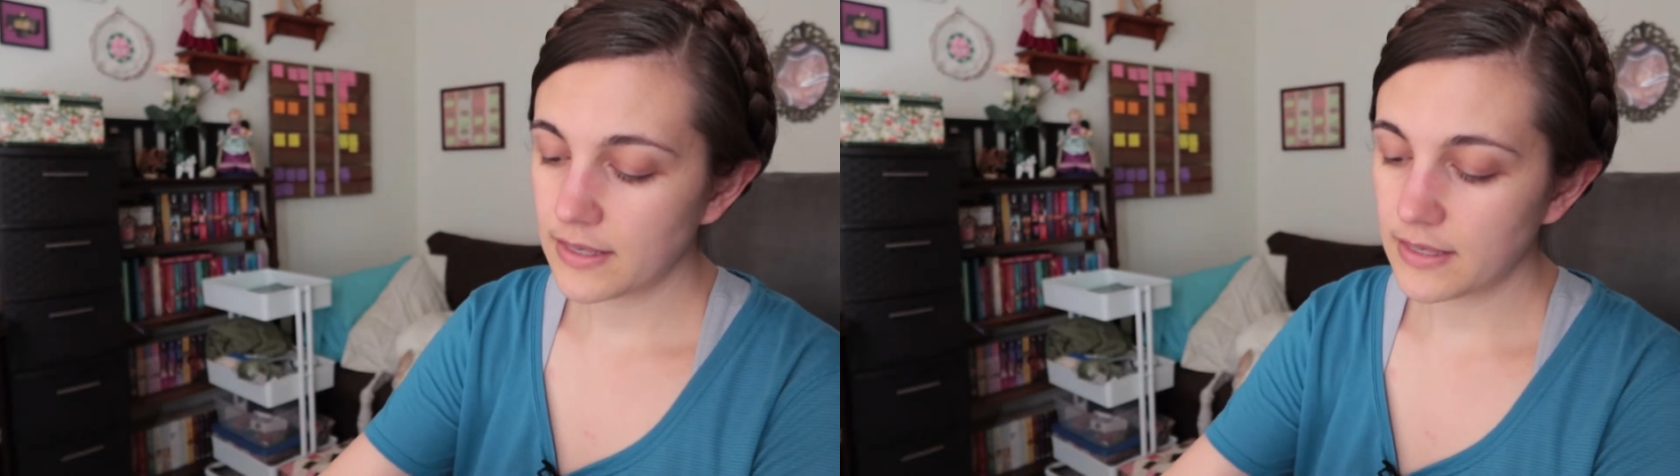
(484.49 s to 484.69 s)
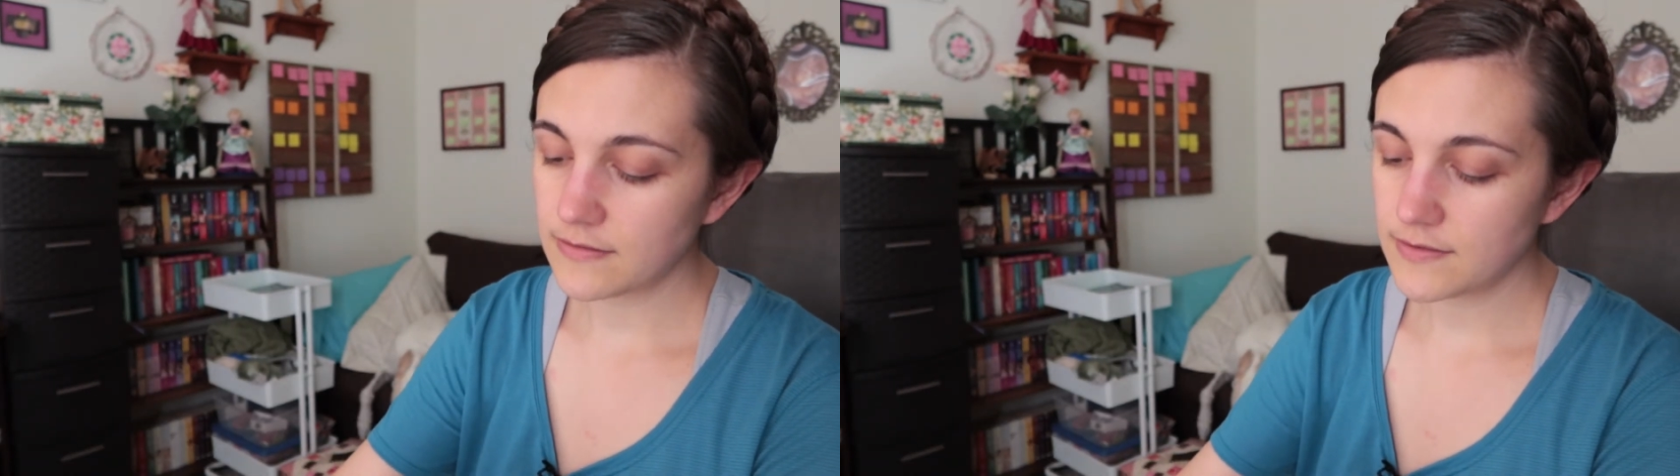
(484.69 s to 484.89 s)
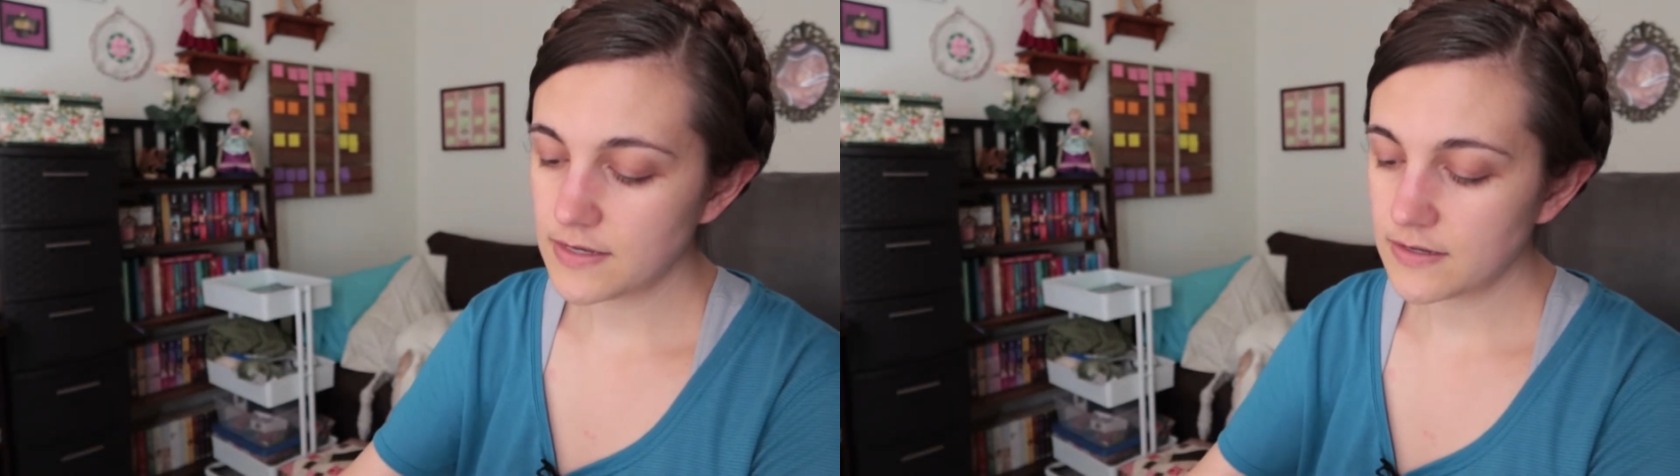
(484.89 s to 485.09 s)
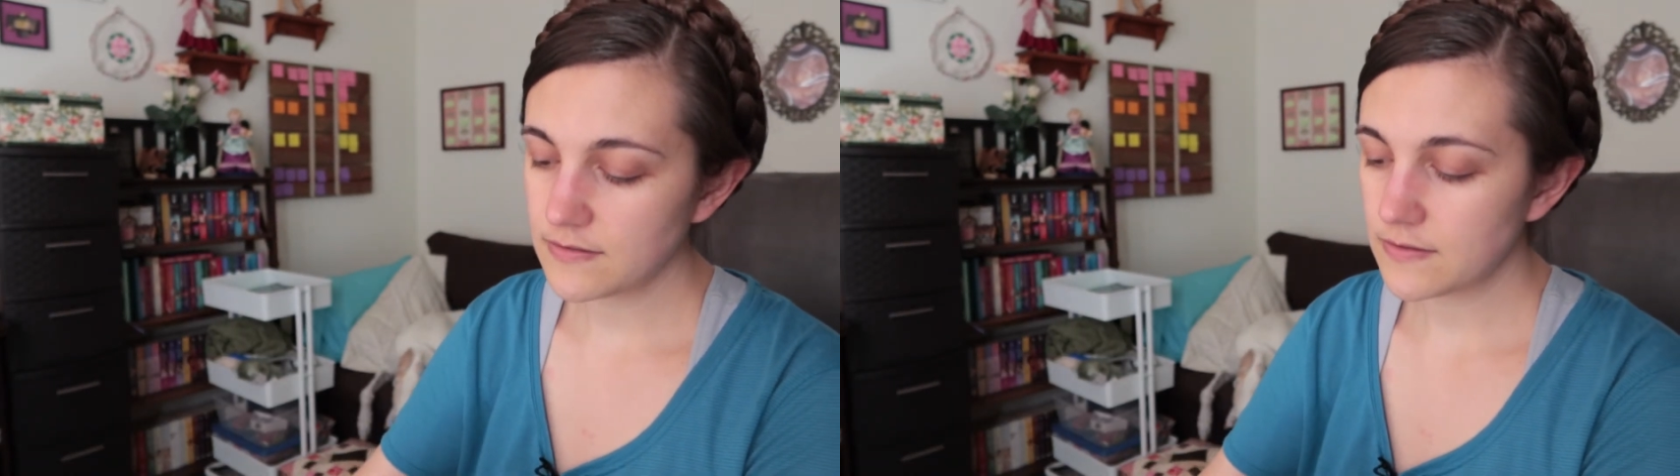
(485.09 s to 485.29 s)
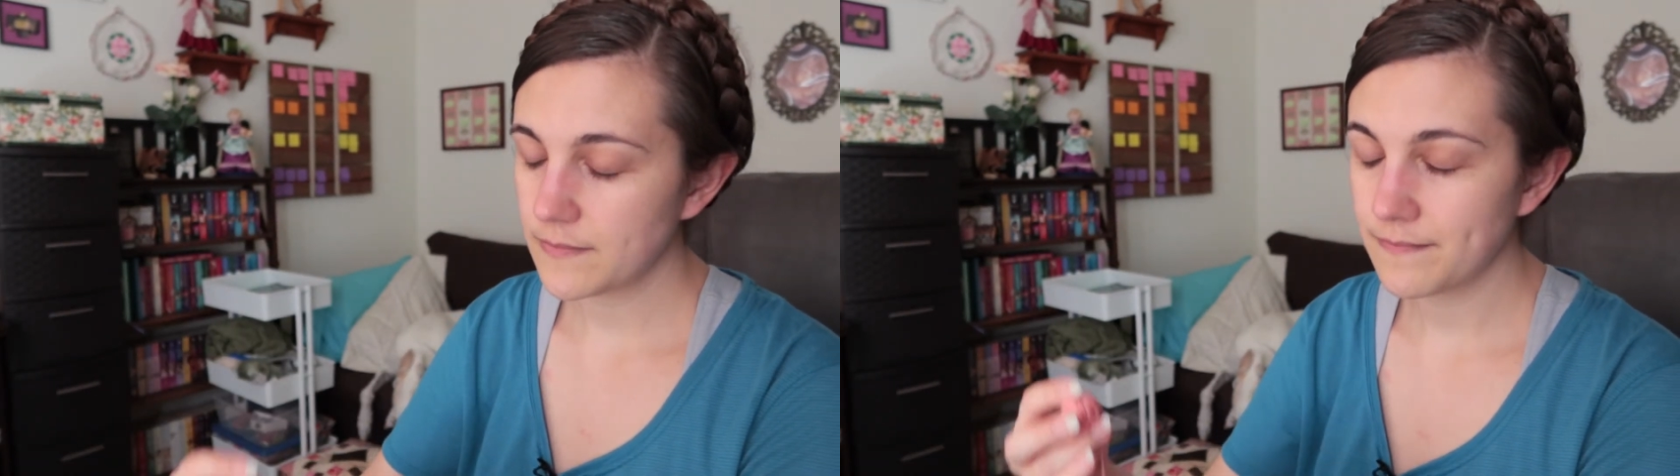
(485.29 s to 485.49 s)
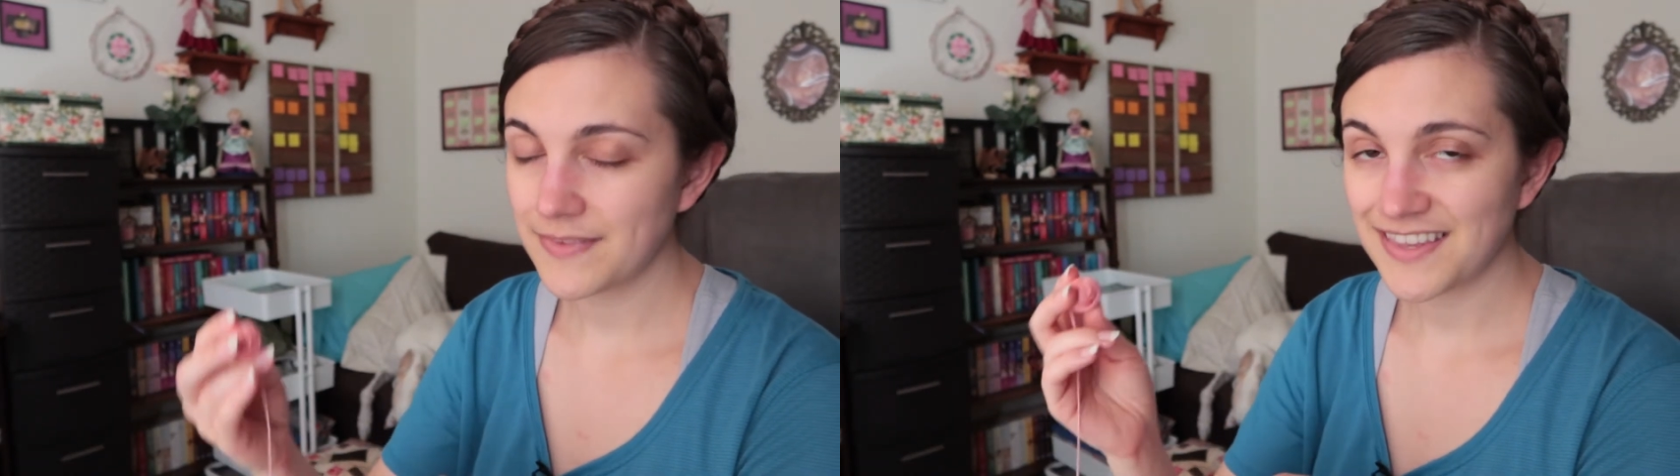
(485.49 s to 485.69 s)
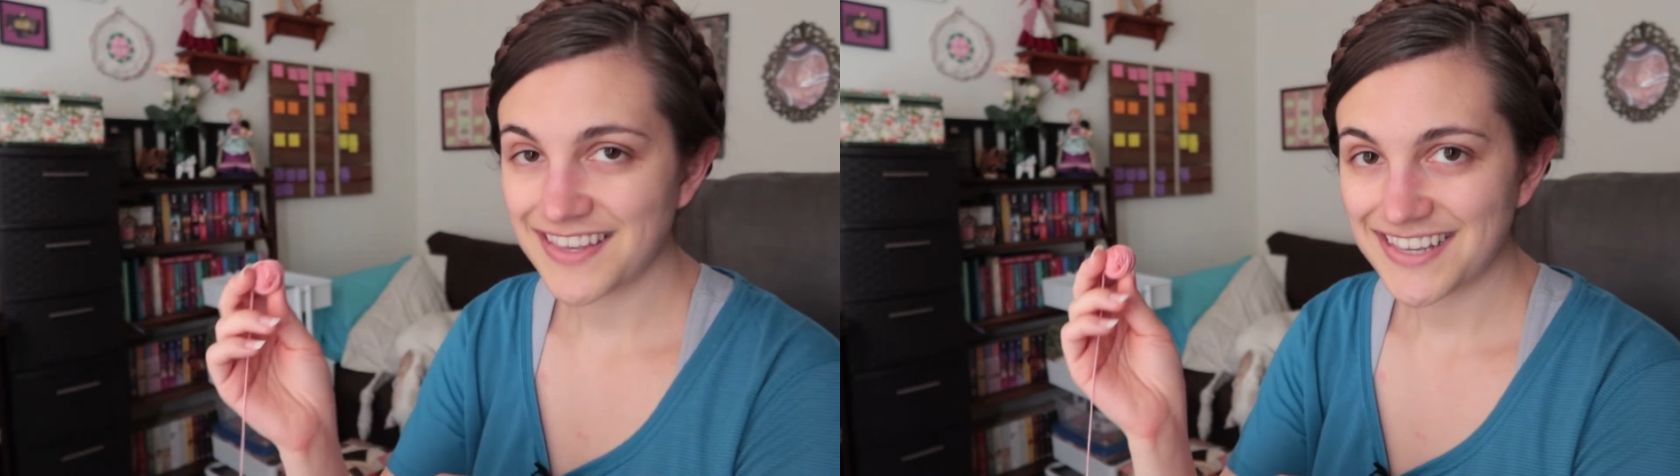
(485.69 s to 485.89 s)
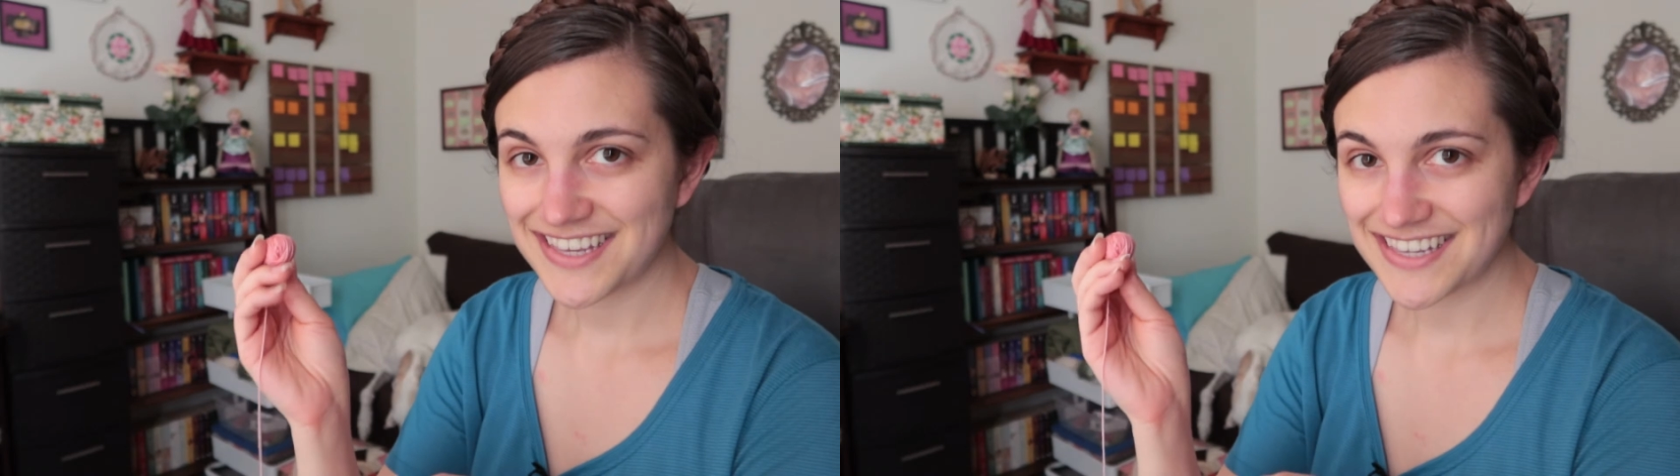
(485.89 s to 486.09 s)
and this
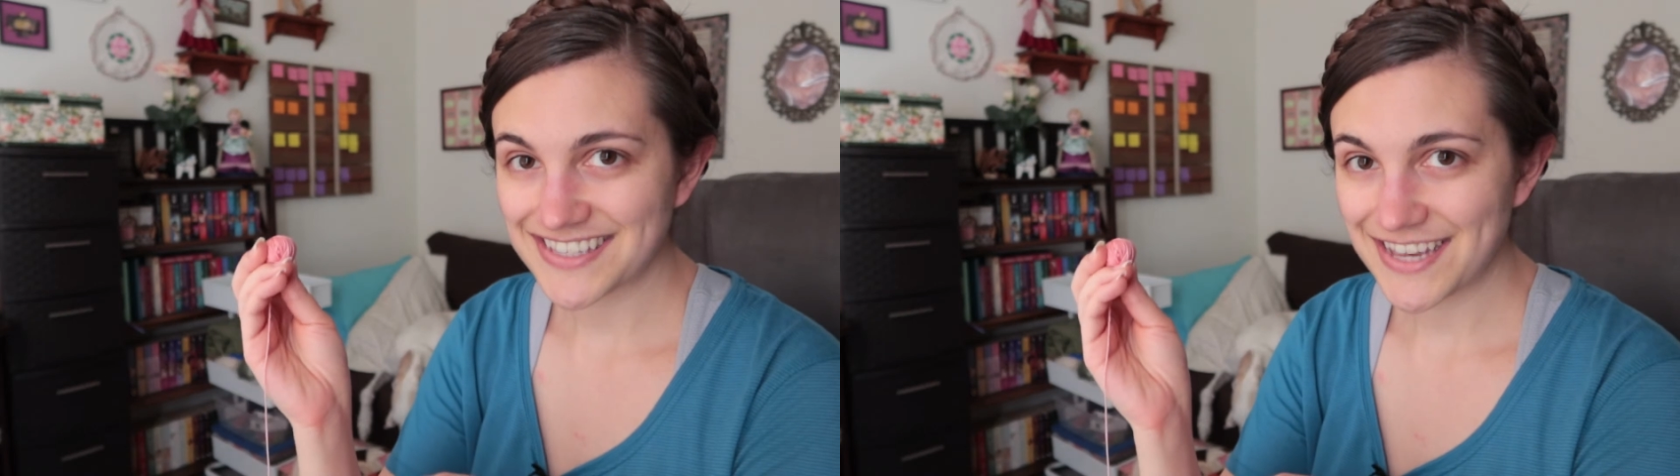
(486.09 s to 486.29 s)
is